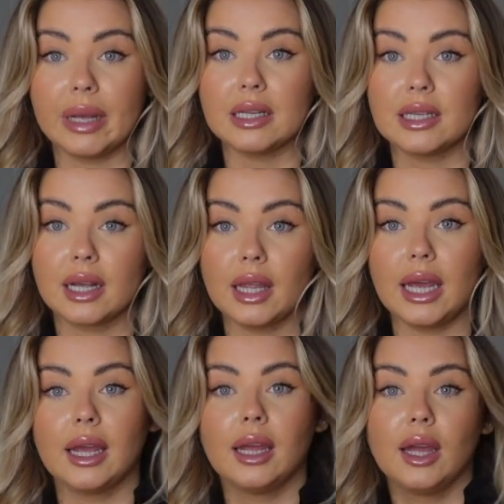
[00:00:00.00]

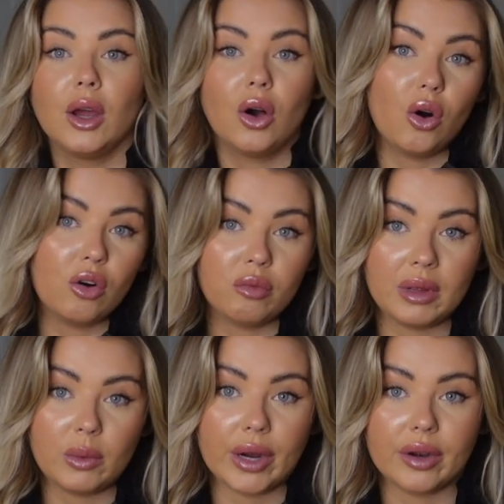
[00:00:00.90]
basically, of
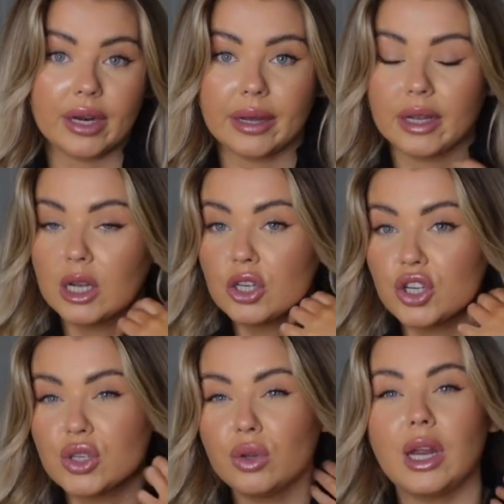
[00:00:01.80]
me wearing it,
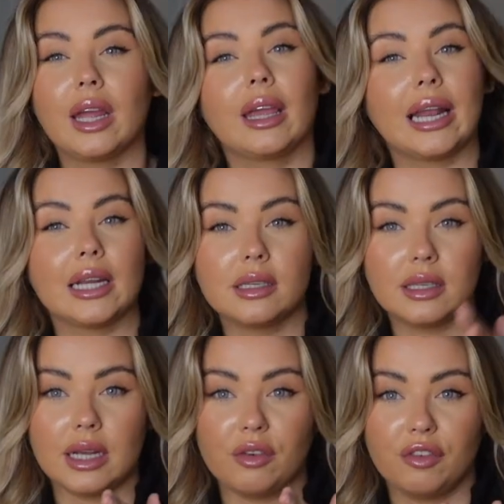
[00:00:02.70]
just so that you can kind of
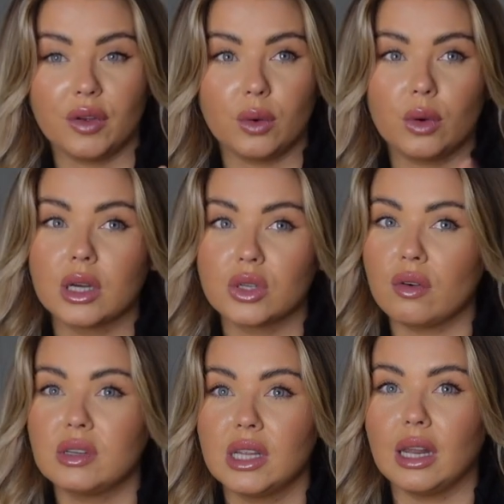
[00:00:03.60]
see it full, because
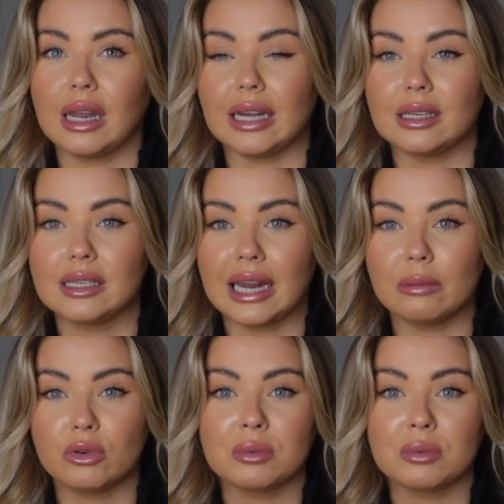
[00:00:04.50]
obviously the lighting's terrible.